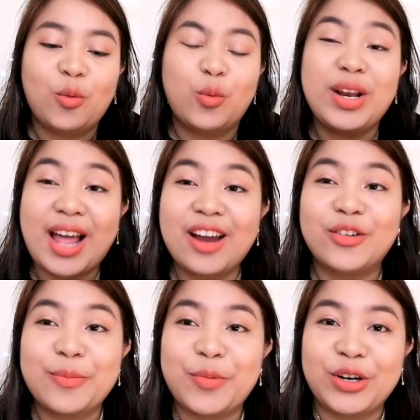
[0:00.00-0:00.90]
will I
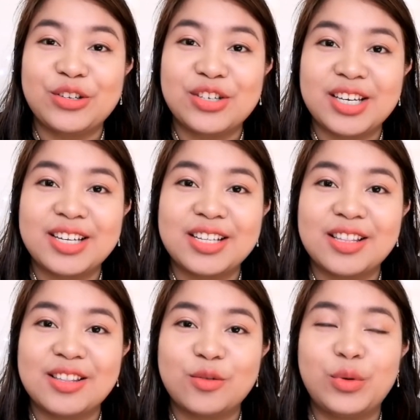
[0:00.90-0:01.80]

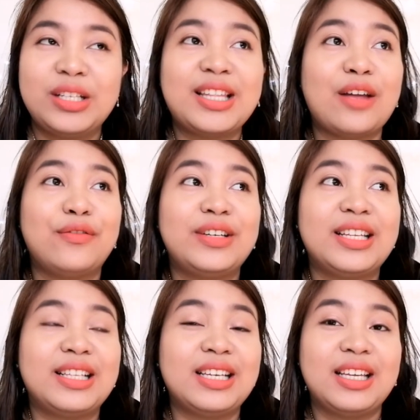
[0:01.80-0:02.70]
repurchase? Well,
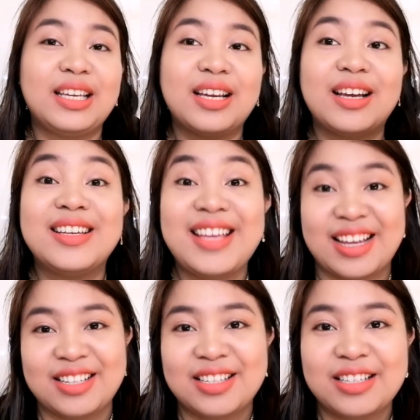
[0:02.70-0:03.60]
definitely,
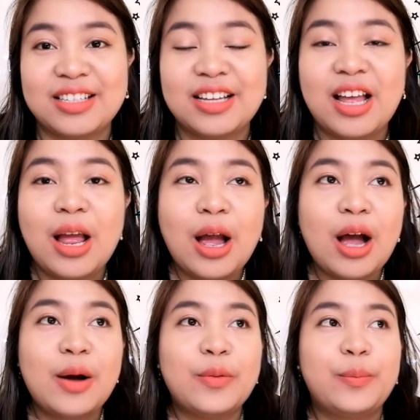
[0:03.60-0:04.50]
yes.
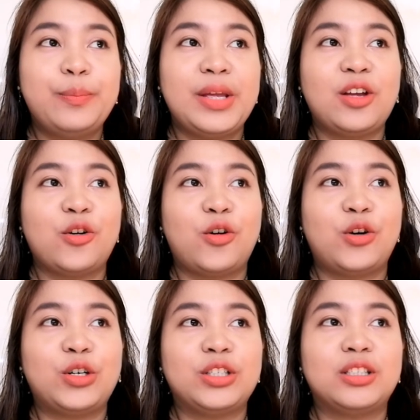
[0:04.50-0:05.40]

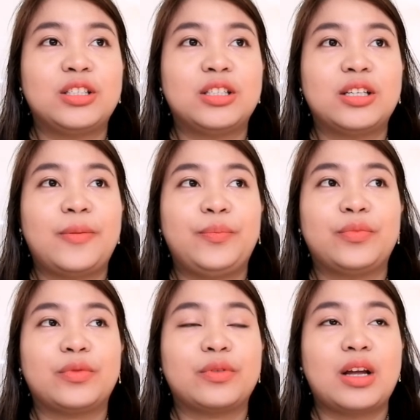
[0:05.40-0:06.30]
Because
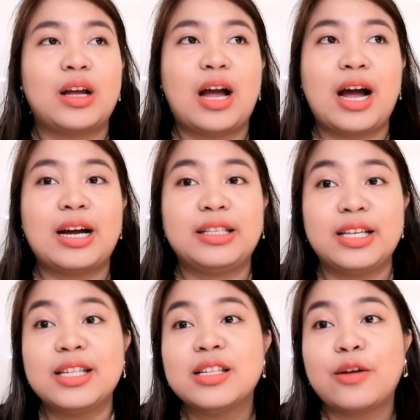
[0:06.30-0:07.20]

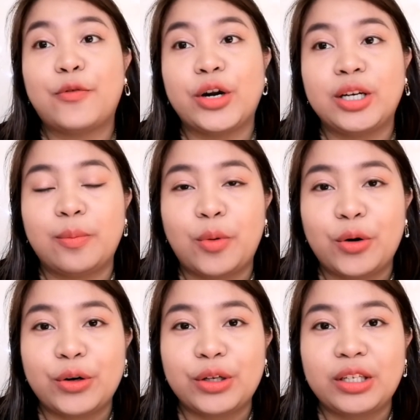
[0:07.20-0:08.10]
this is
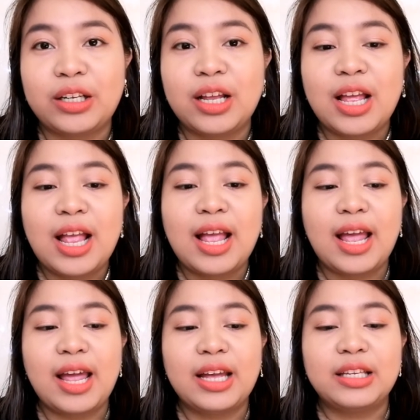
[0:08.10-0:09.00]
affordable
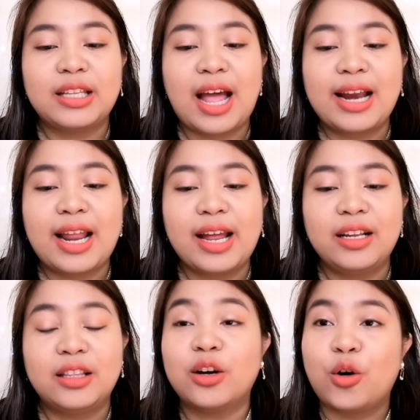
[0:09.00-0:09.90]
and I
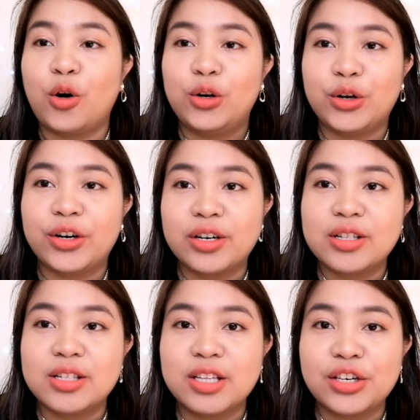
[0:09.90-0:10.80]
like the
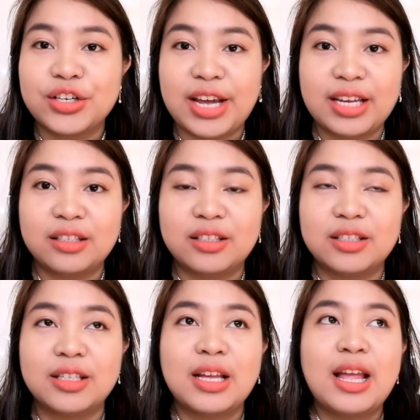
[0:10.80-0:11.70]
colors, the
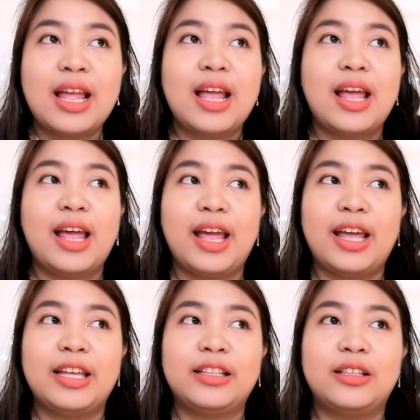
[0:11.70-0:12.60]
shades.
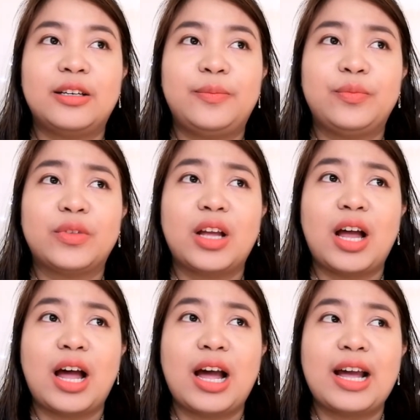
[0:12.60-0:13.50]
And
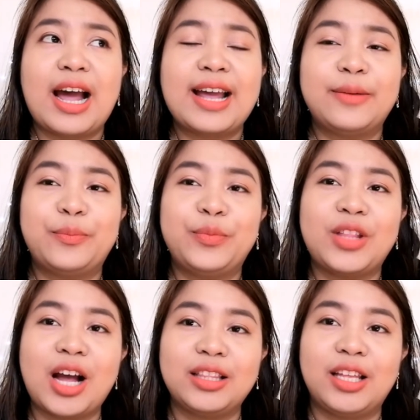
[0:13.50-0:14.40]
I'm
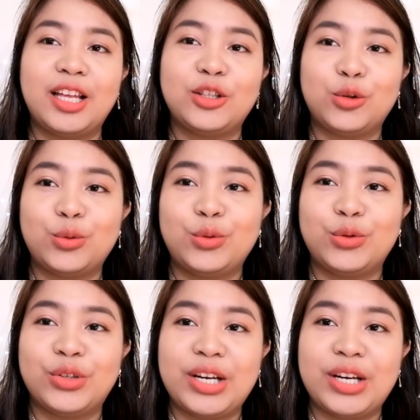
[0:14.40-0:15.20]
not into